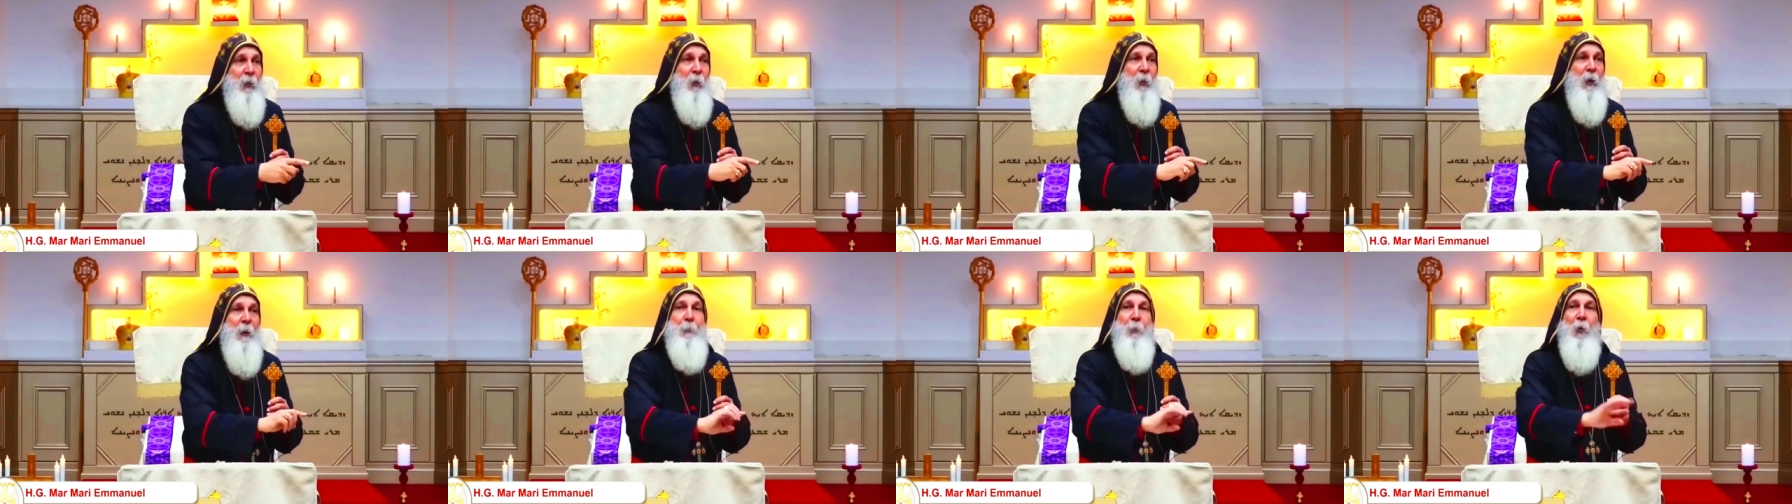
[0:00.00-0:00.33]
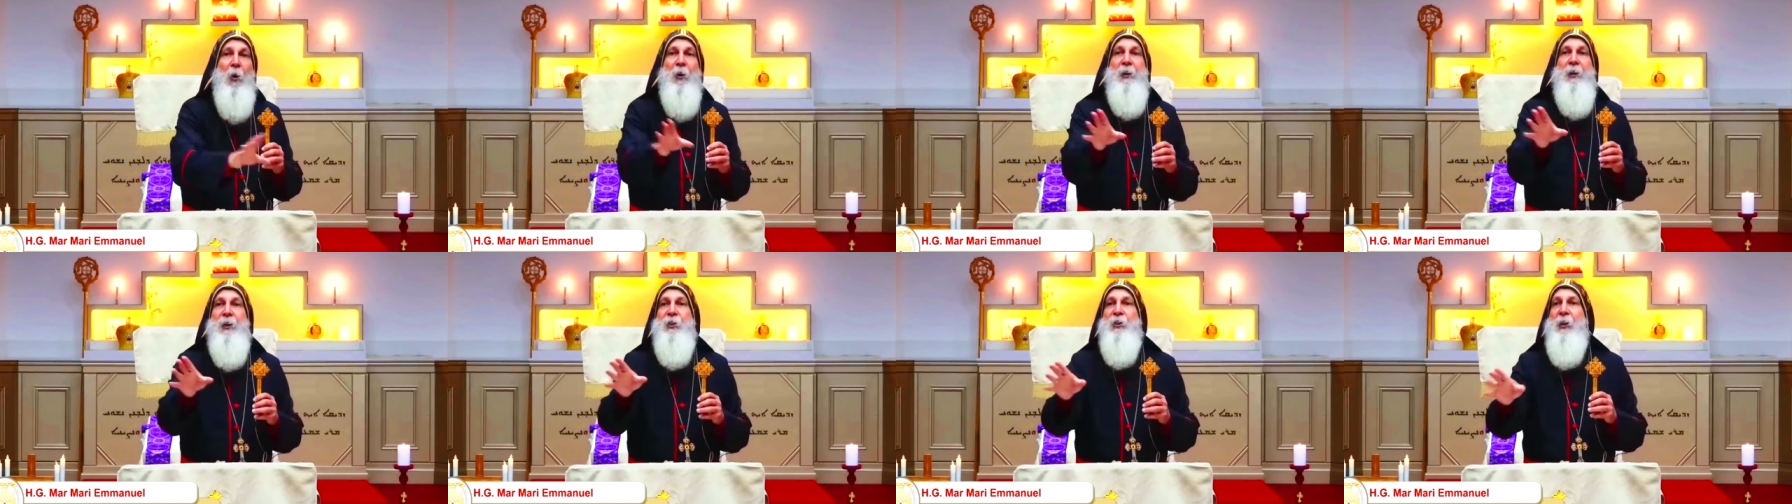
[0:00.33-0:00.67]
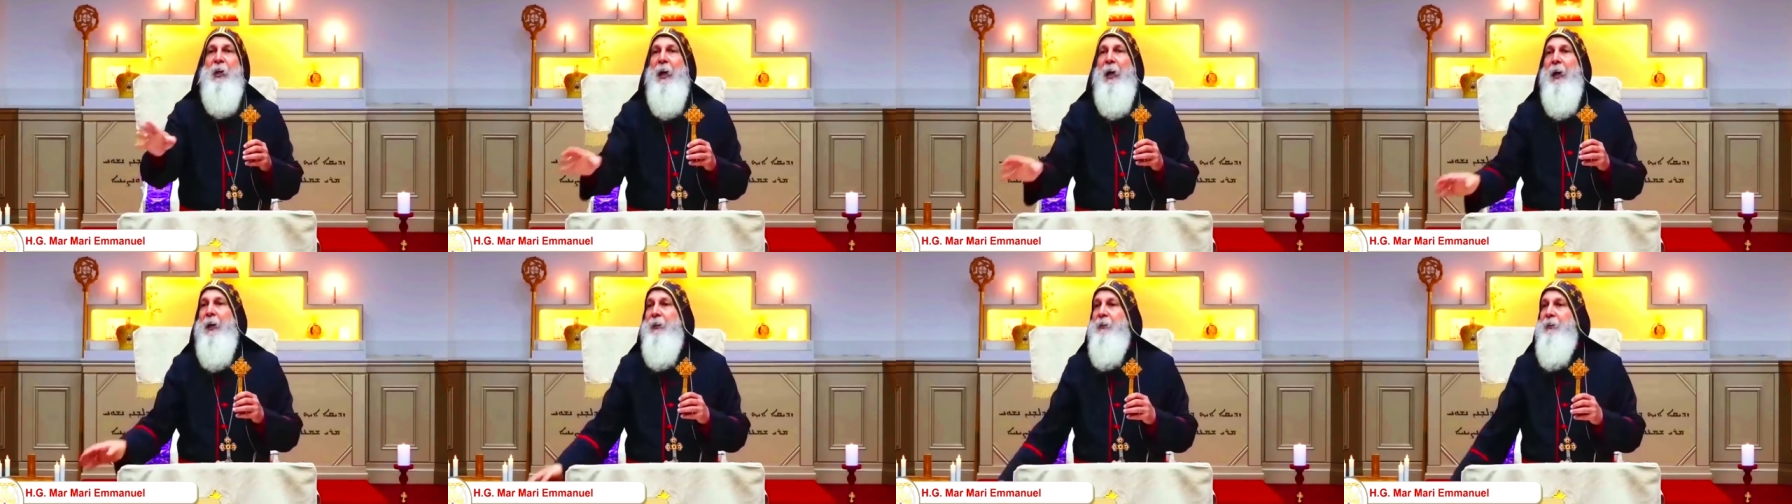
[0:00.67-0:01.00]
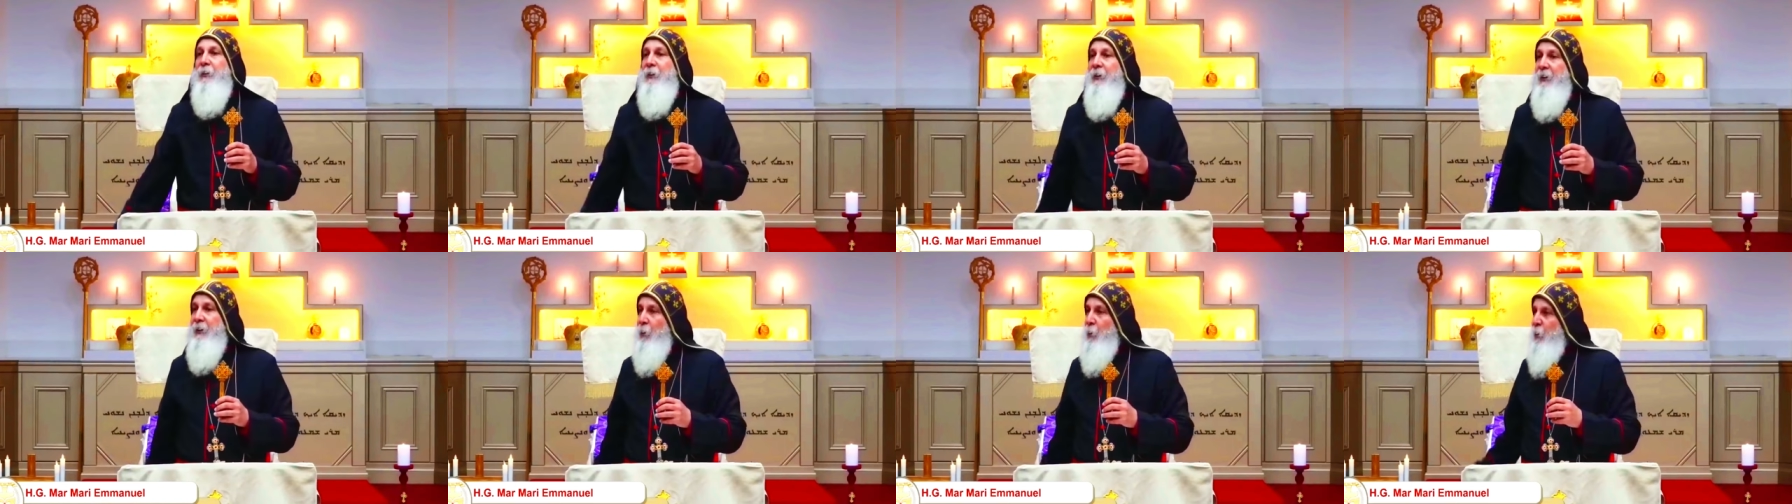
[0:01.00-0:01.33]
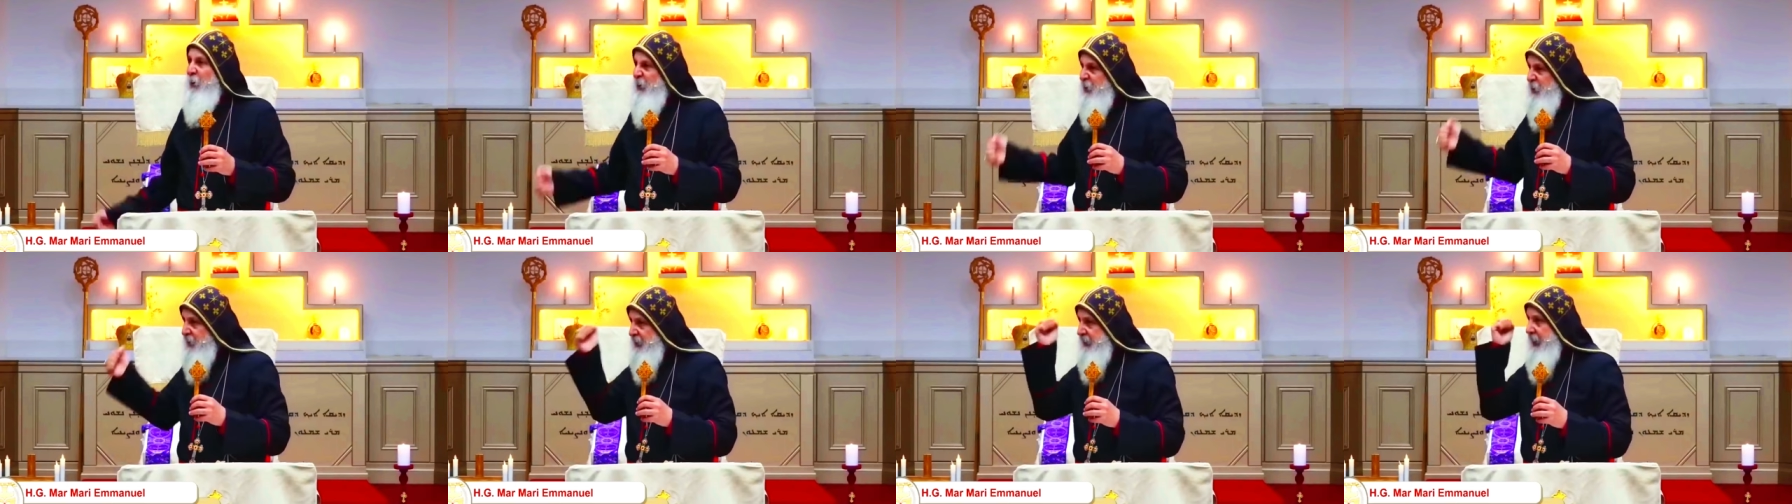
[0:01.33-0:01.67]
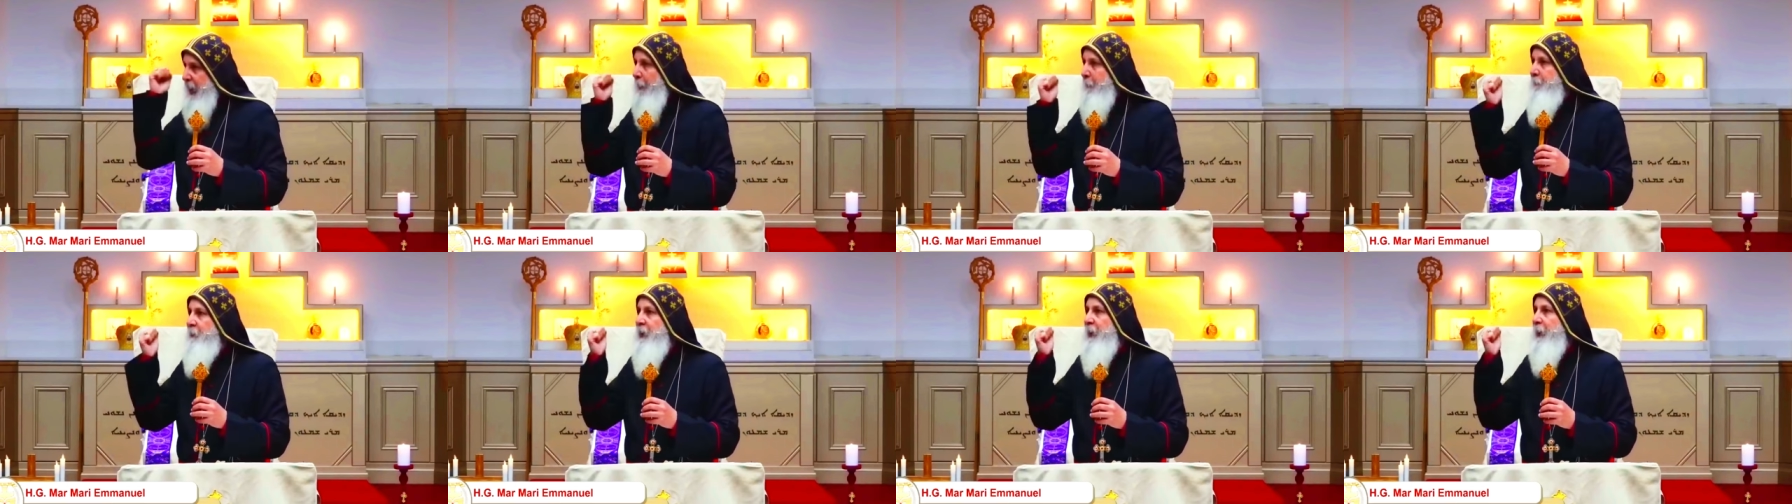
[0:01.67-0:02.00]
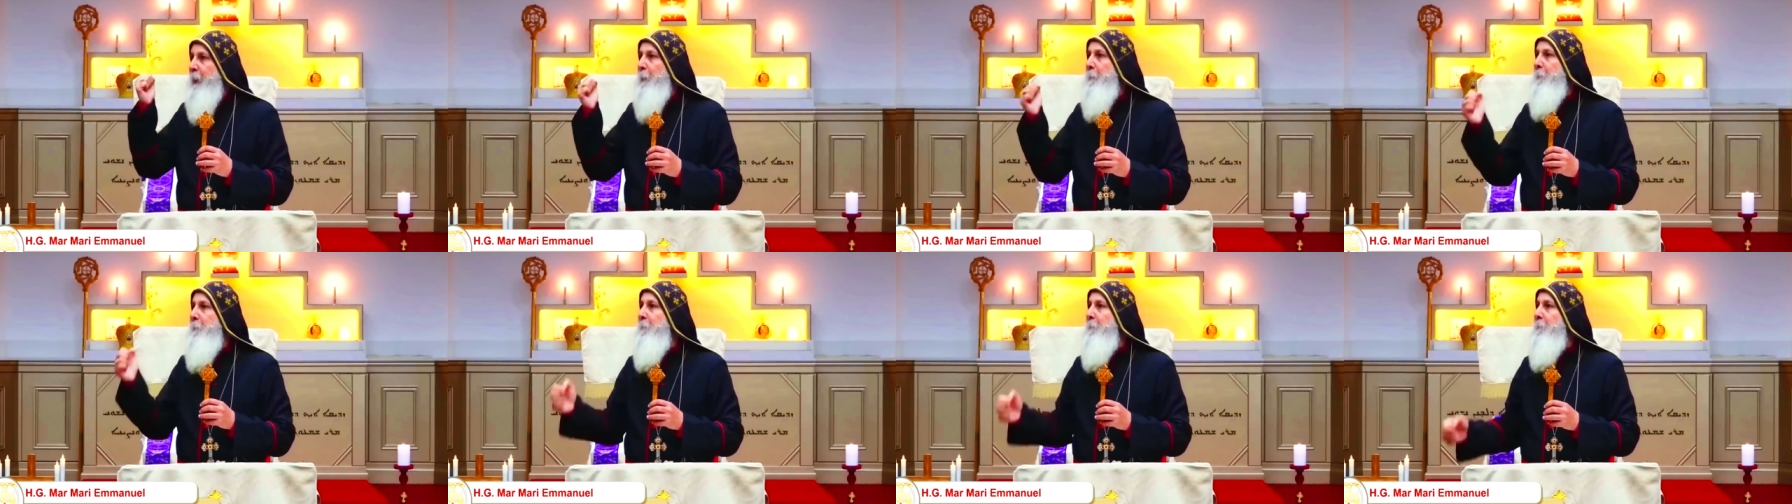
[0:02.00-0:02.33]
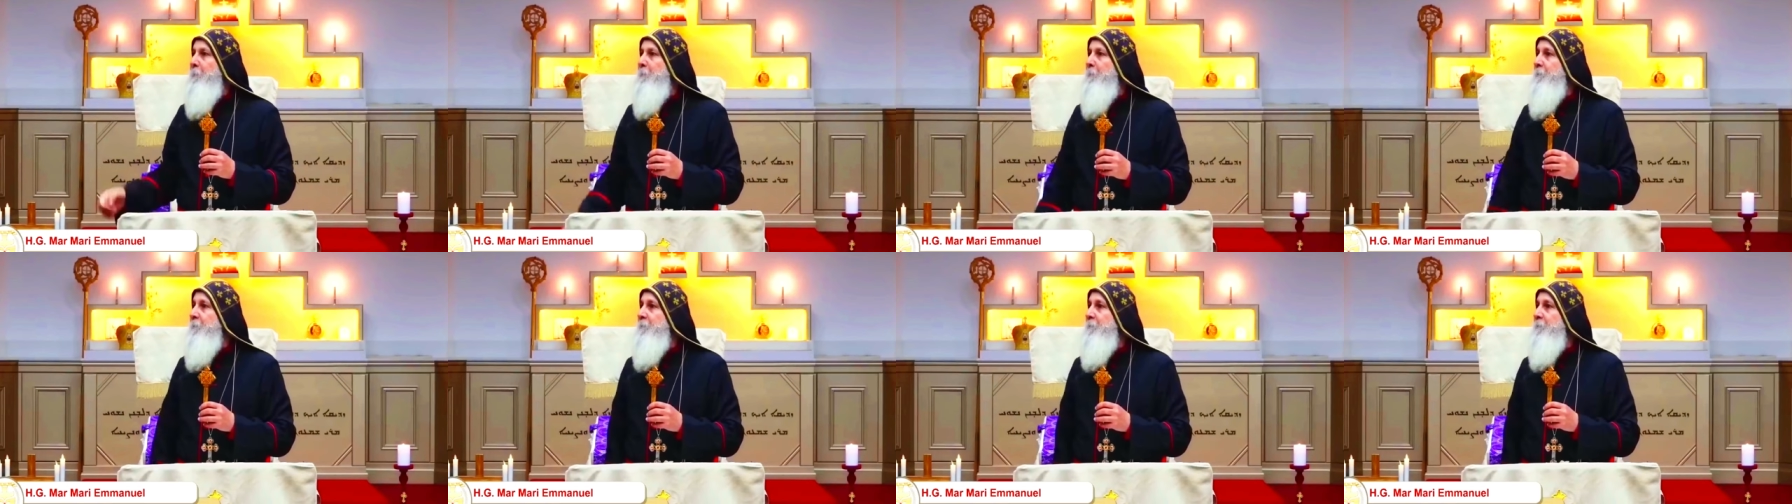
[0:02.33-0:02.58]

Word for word: we broke his heart. We stabbed him.